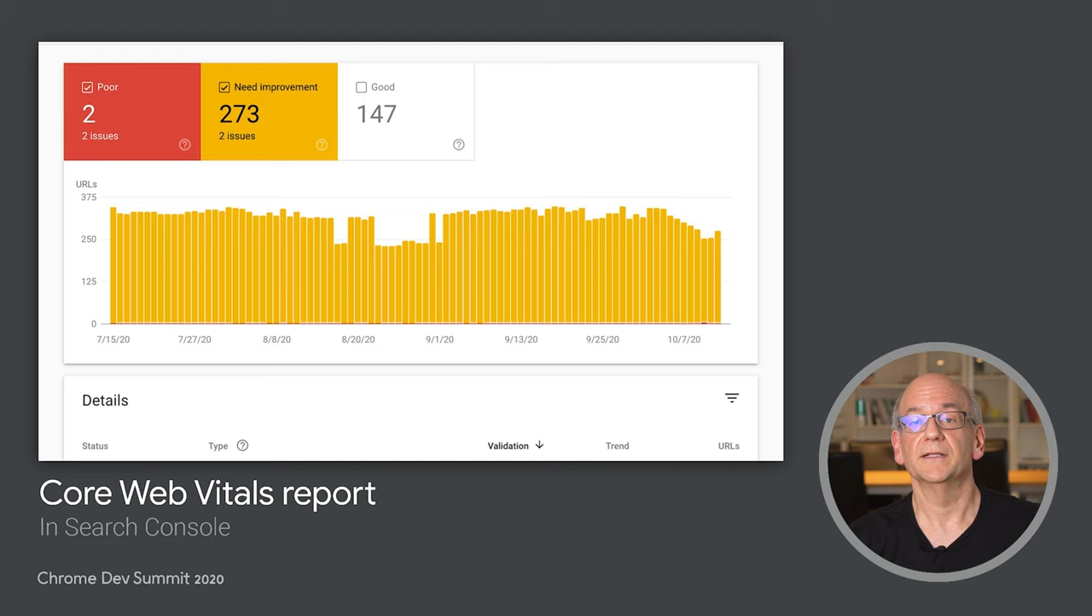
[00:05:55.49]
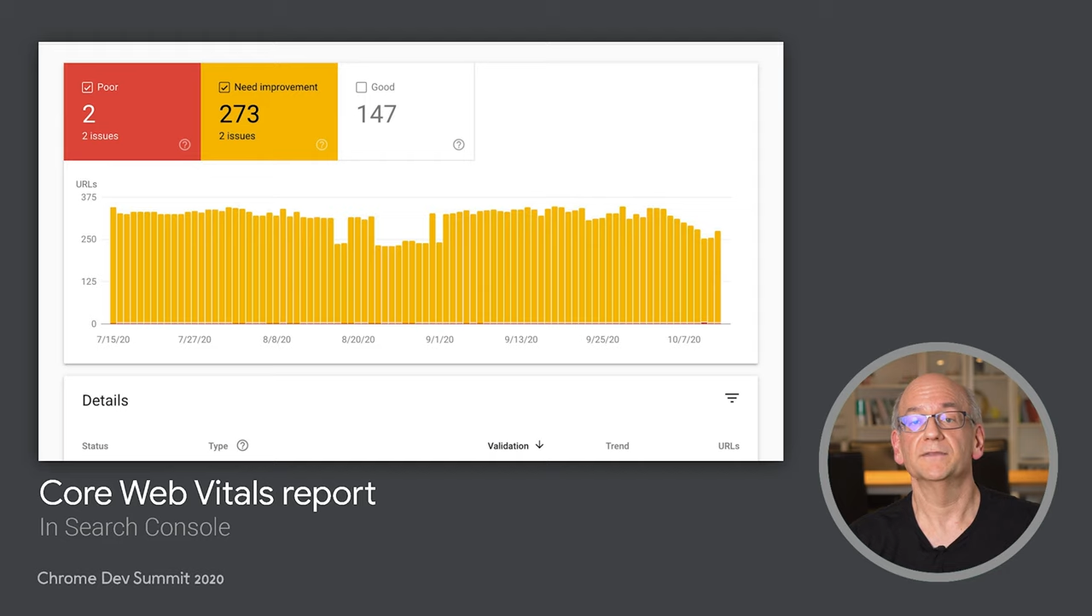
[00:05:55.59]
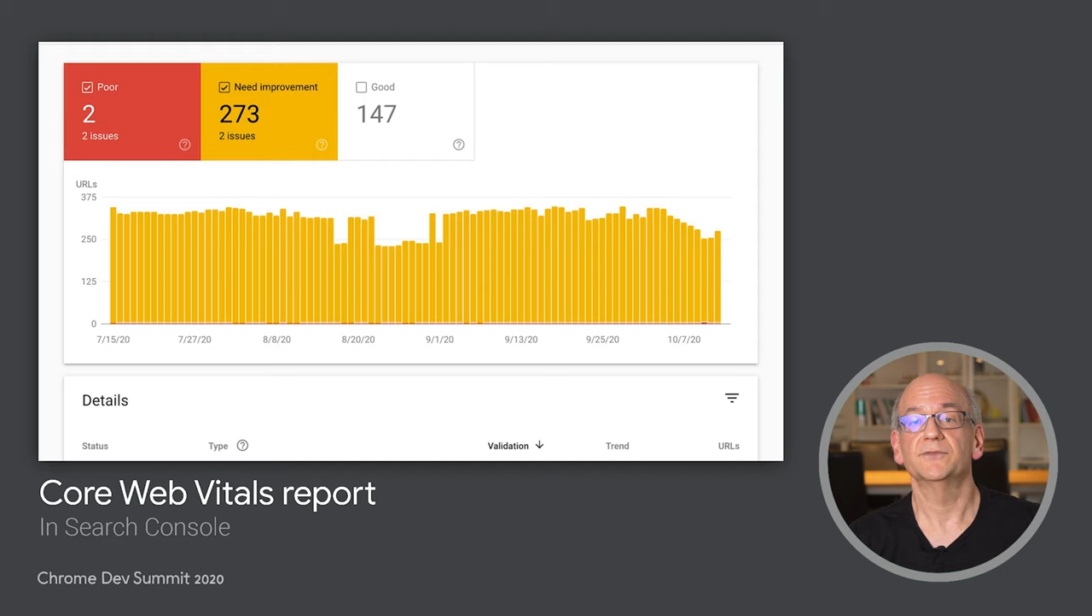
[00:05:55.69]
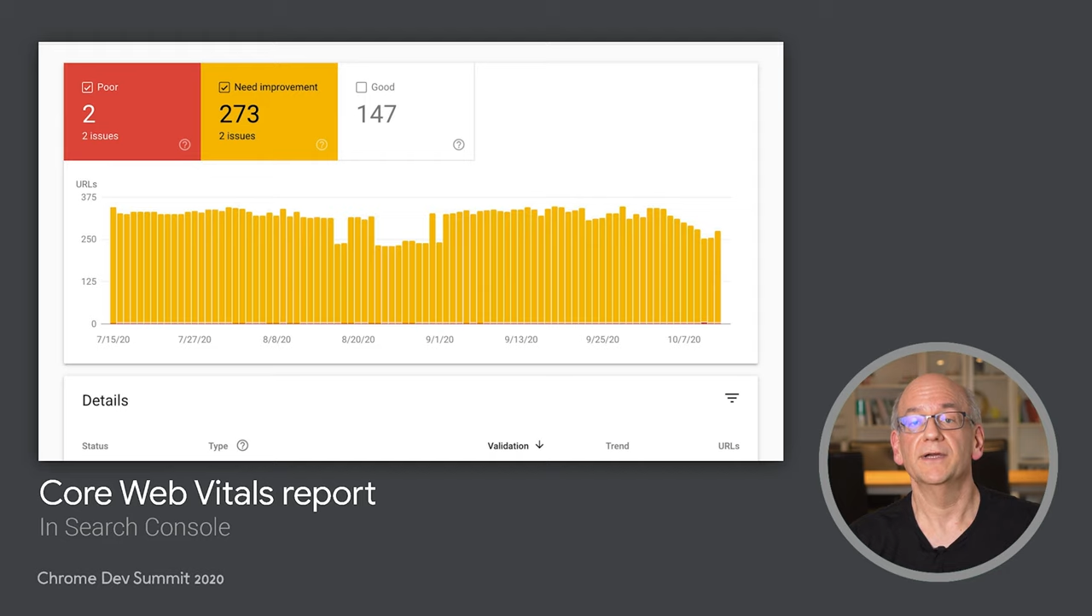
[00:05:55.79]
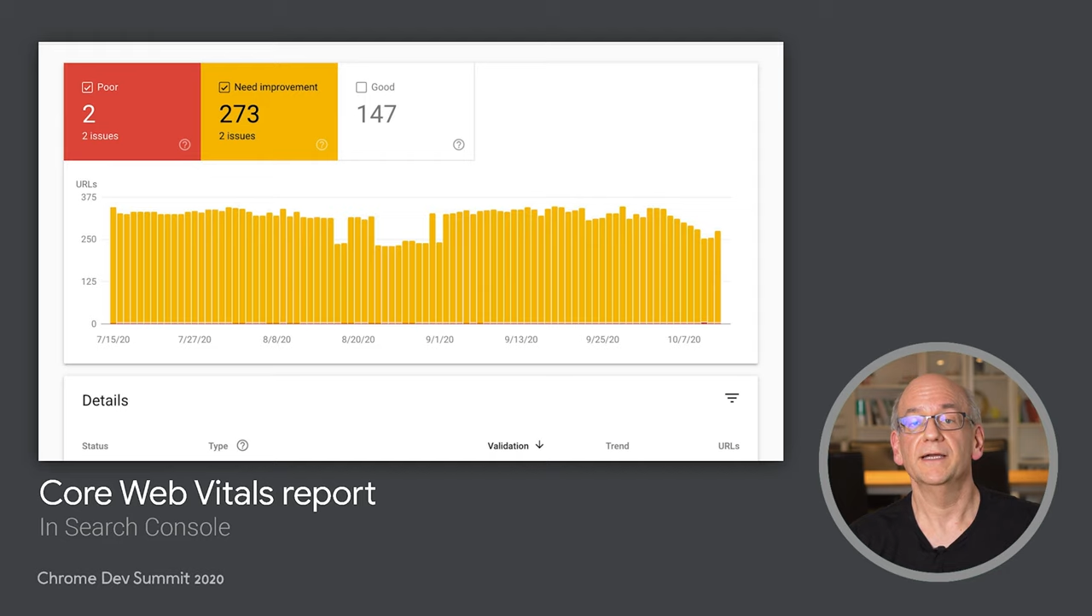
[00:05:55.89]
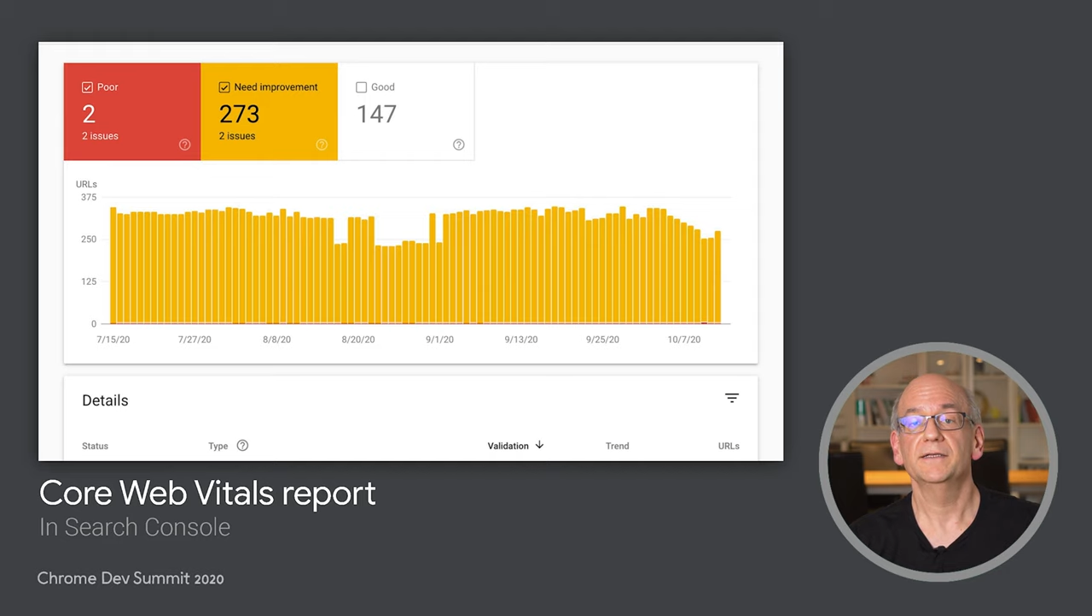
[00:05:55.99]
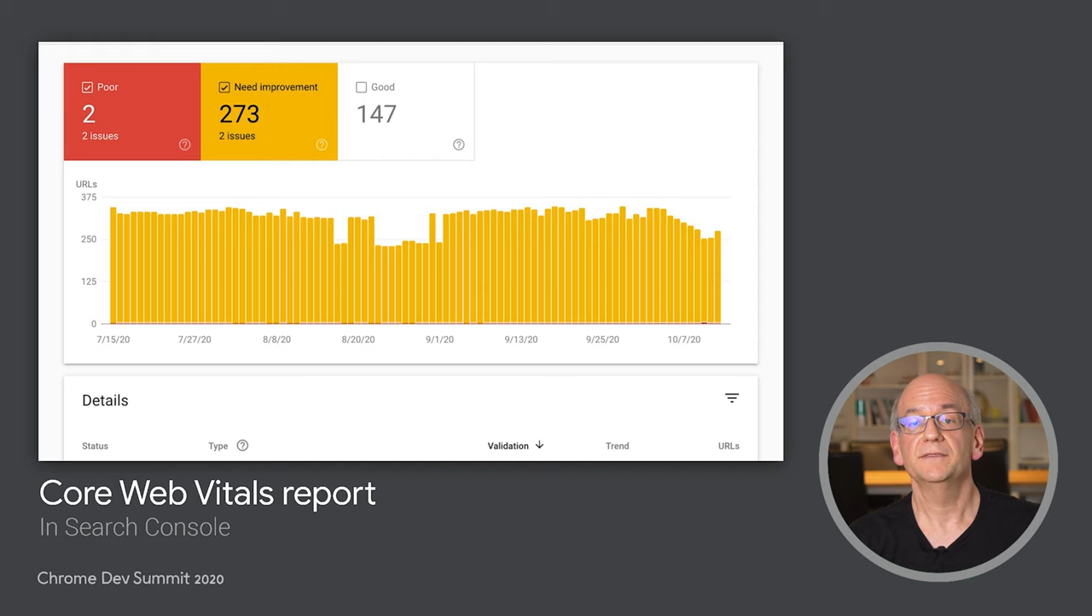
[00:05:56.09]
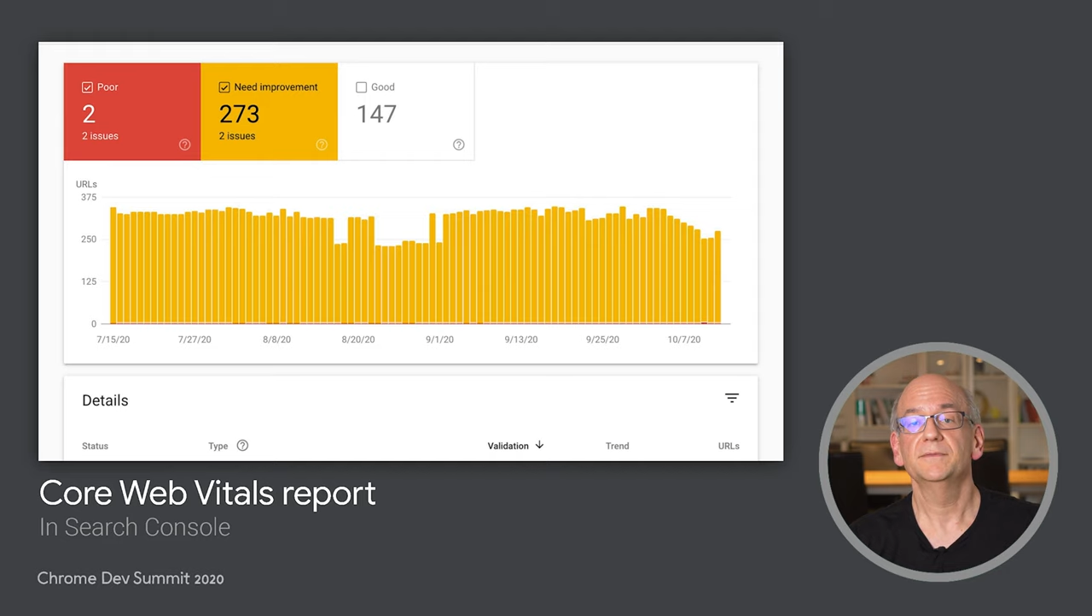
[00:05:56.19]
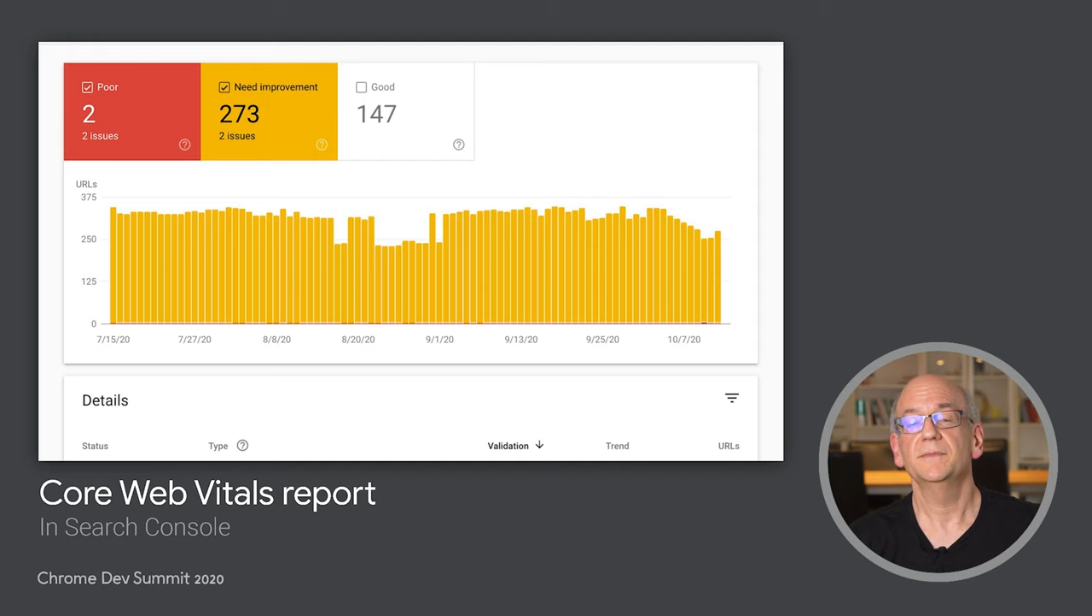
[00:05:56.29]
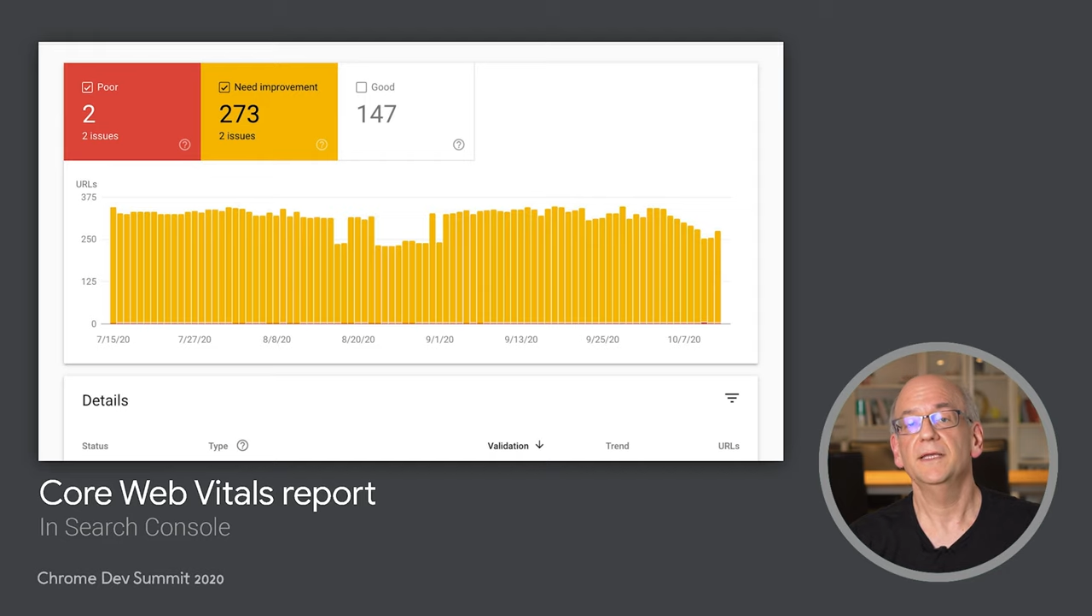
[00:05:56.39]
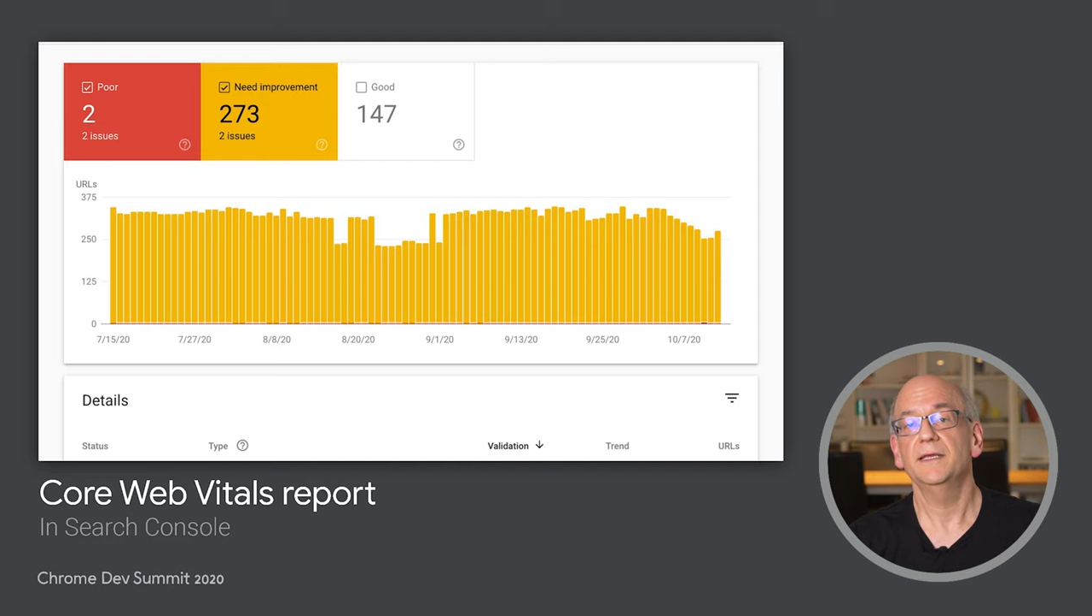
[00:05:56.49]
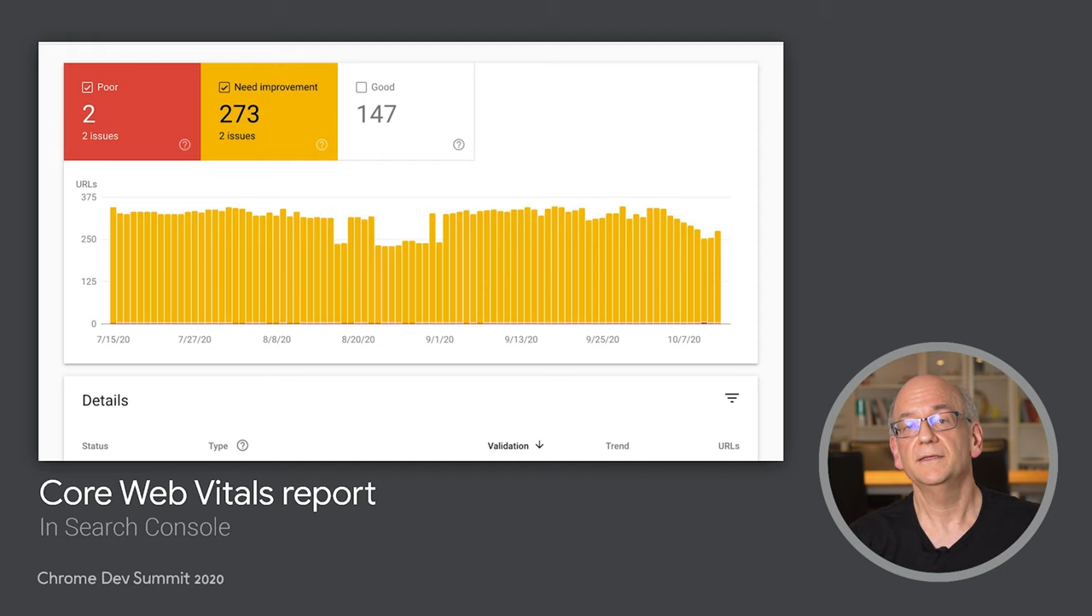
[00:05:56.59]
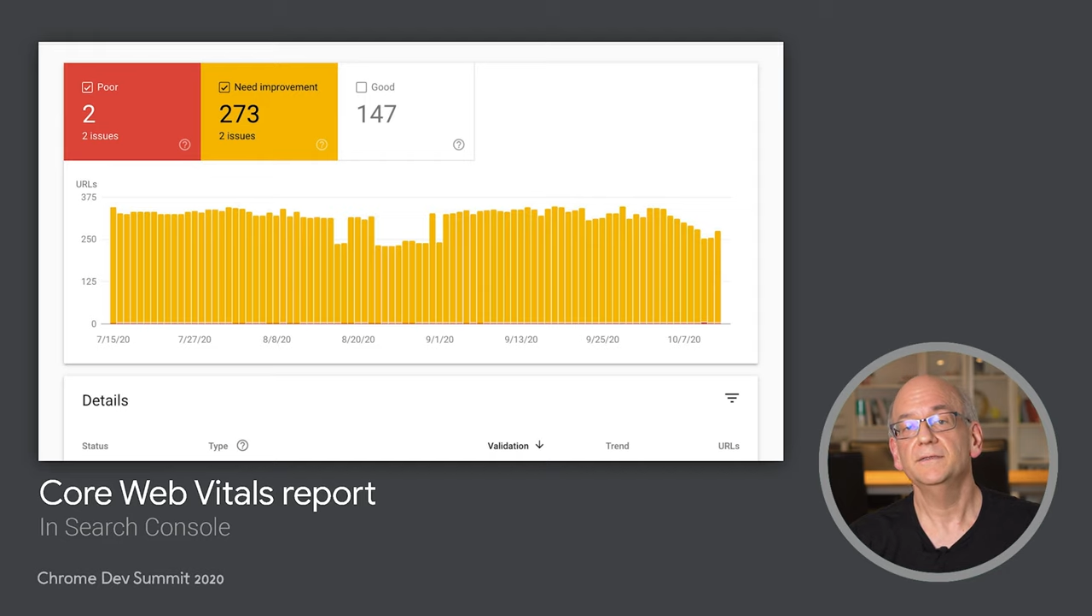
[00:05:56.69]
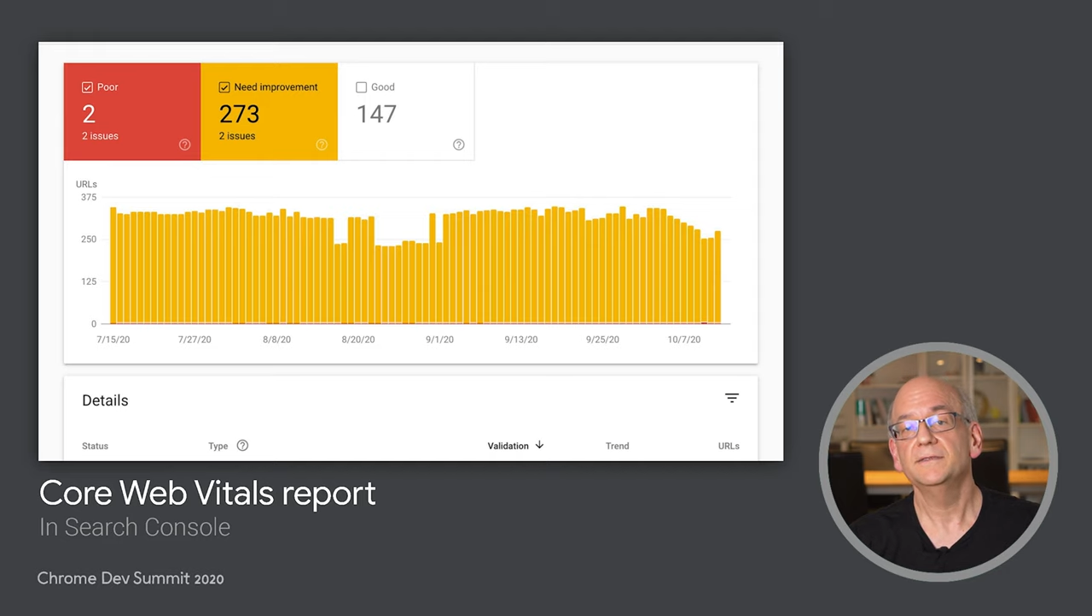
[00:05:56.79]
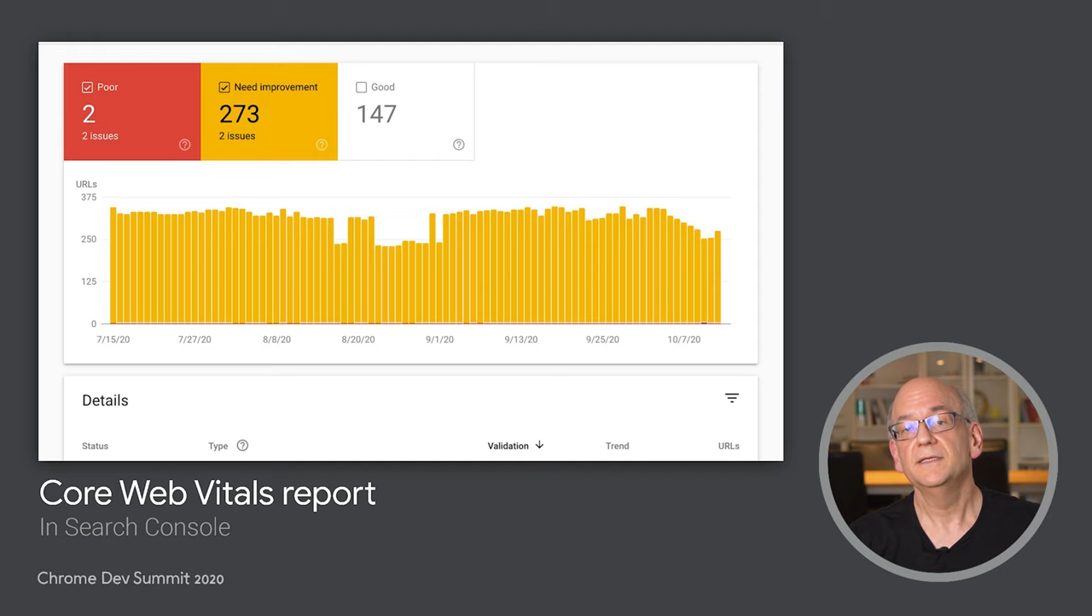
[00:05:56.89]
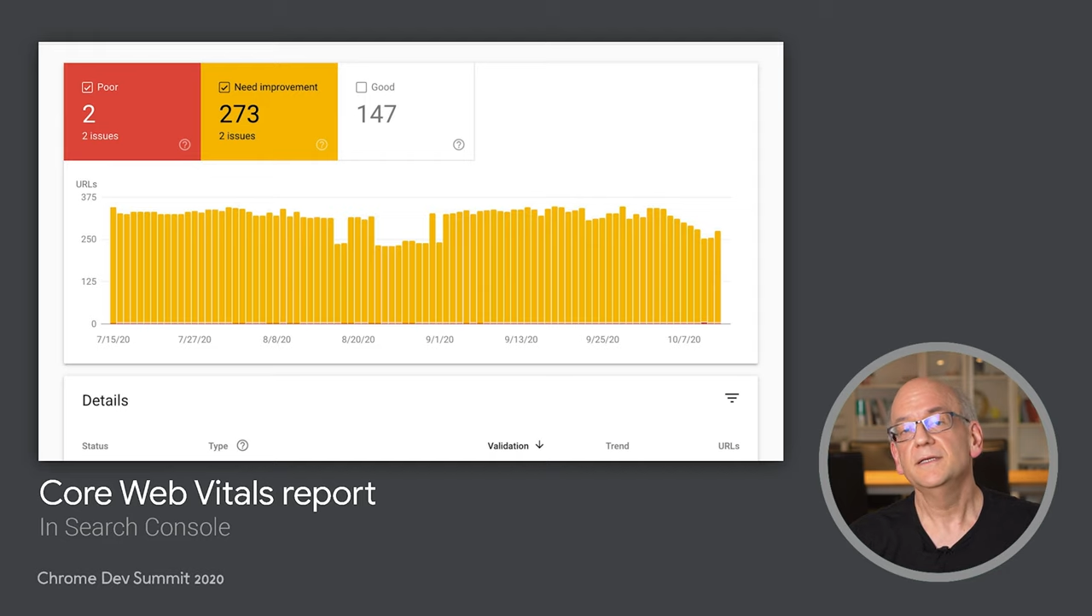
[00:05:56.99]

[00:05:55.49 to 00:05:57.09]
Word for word: Ls tracked and